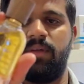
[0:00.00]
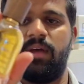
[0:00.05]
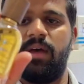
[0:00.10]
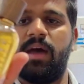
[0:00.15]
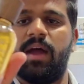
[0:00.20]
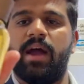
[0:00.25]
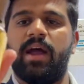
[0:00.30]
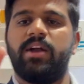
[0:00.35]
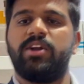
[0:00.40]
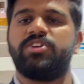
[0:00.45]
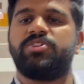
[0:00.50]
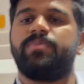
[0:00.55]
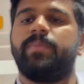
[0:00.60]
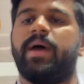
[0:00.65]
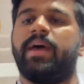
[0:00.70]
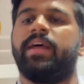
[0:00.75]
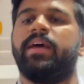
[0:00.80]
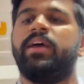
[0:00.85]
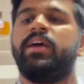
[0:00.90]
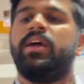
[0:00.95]

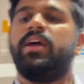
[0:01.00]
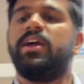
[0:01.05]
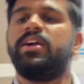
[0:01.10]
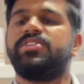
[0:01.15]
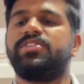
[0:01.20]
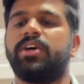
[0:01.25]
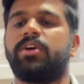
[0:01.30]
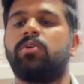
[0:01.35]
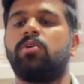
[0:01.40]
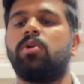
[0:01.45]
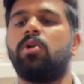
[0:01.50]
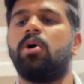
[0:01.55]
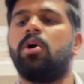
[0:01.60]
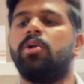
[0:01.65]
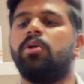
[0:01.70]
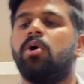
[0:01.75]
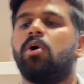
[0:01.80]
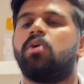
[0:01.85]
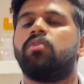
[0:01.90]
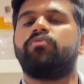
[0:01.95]
Irishman, it's a
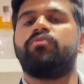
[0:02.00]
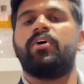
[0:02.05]
cologne of